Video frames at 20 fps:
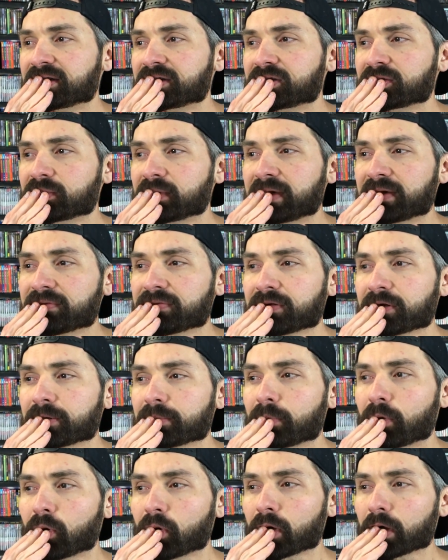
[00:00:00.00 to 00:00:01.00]
to give
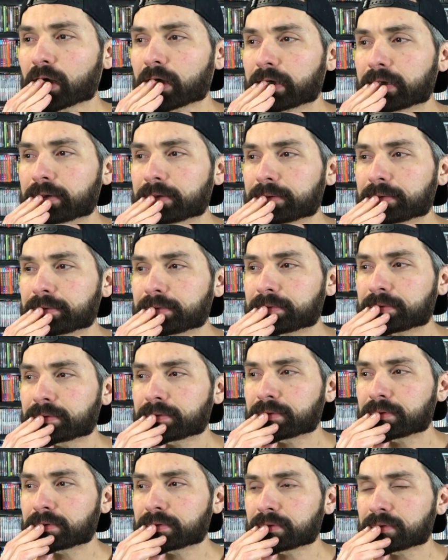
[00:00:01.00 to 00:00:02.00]
her more
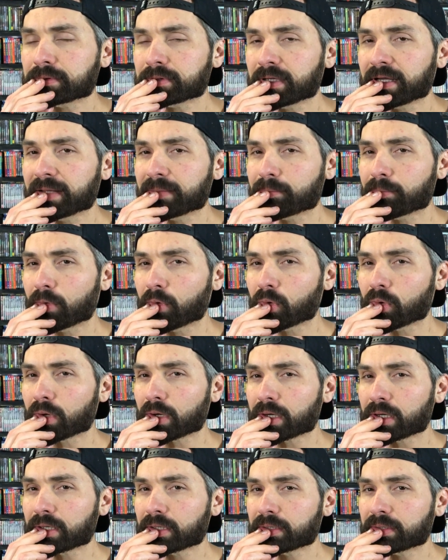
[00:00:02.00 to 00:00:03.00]
and
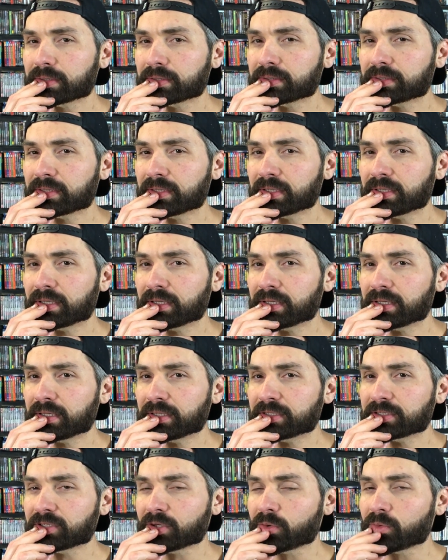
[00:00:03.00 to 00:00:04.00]
more
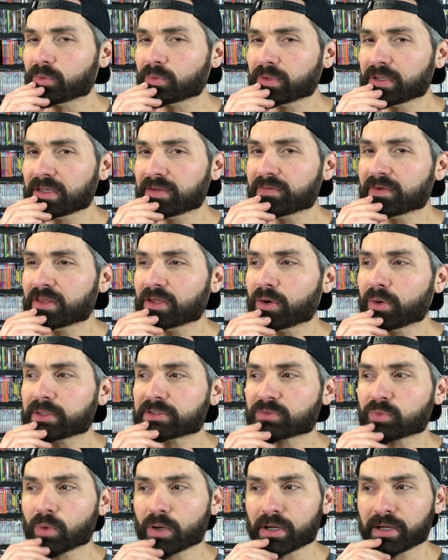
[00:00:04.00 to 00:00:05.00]
so even though
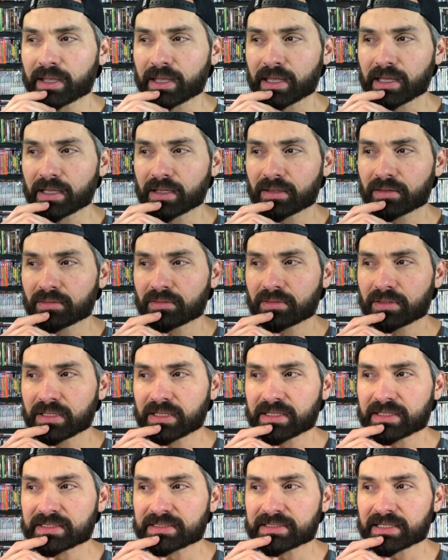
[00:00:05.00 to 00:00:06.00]
it's working,
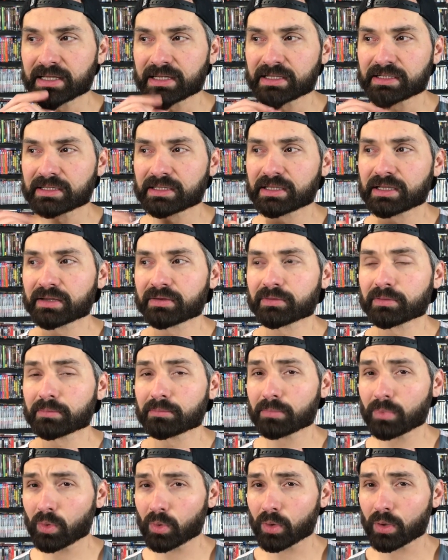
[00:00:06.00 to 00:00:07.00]
he decided to give her
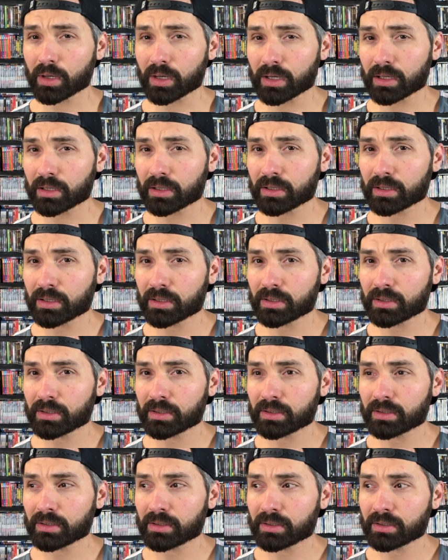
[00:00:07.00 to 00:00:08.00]
more.
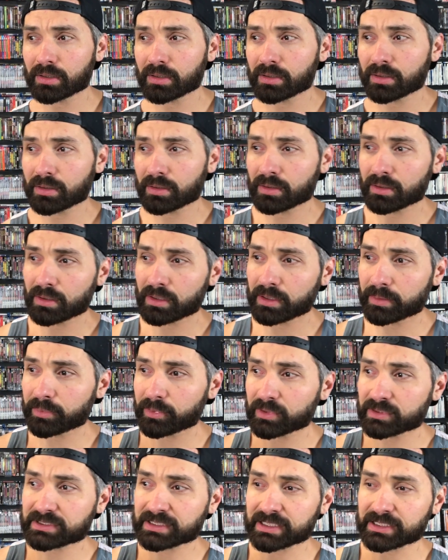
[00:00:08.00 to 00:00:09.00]
And he
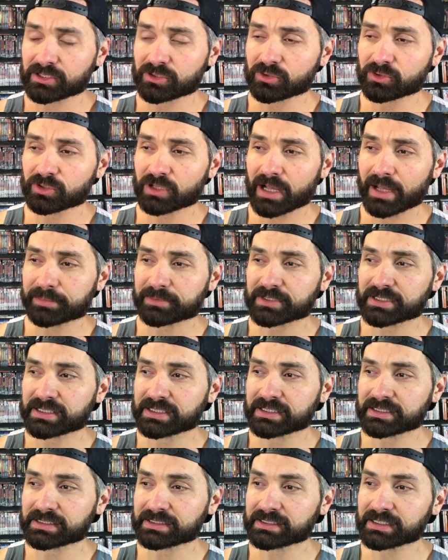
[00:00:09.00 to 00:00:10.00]
puts like two drops in
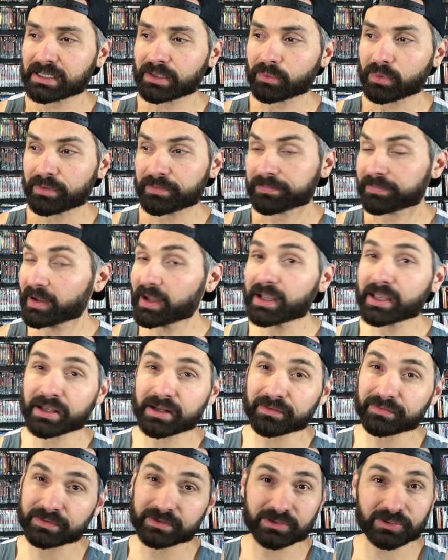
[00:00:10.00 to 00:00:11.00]
and he's like, well, fuck
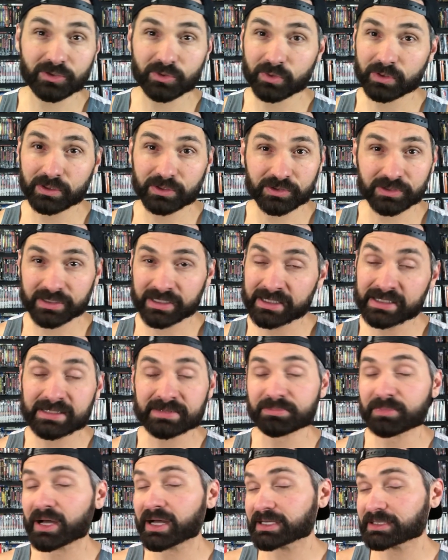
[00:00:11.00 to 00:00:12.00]
it. If it's doing
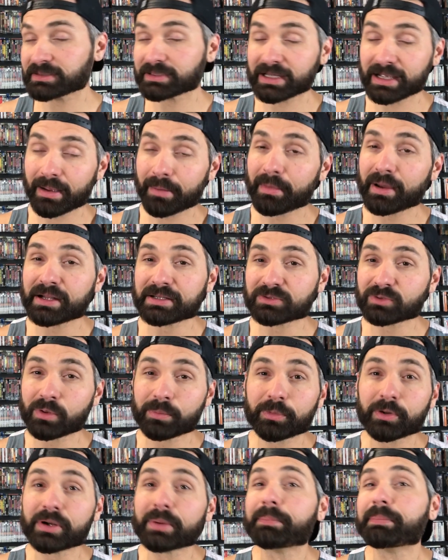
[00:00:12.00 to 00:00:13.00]
this much, like I might as well
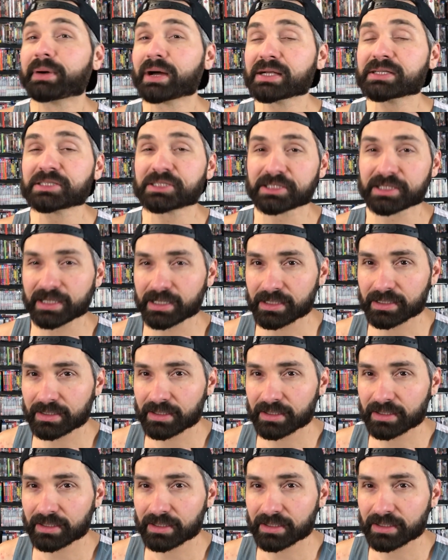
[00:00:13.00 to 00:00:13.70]
put a bunch in.